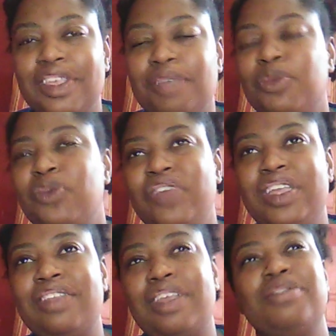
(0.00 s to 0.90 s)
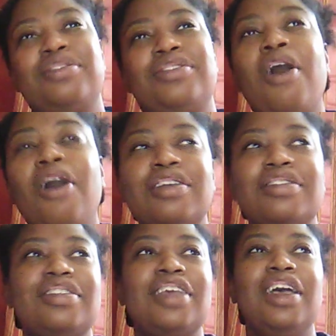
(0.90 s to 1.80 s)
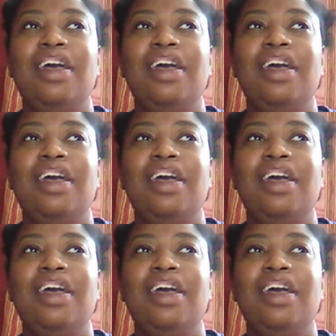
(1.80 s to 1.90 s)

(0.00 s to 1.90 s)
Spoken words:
and movies and songs